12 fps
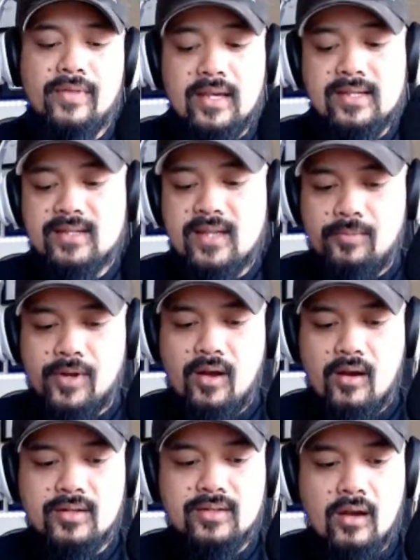These
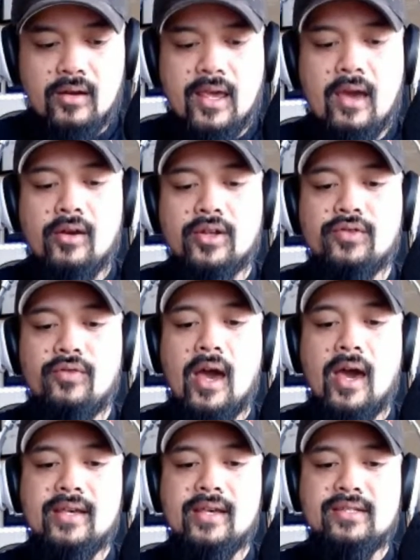seminars are
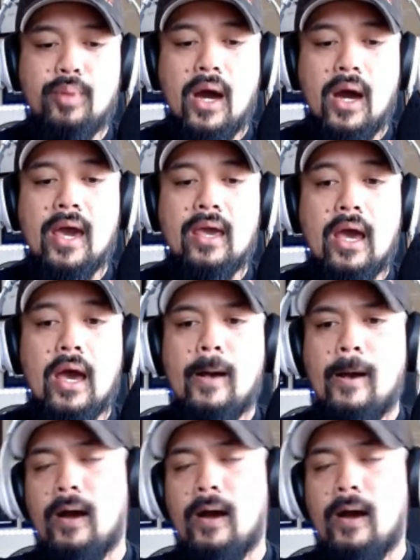characterized by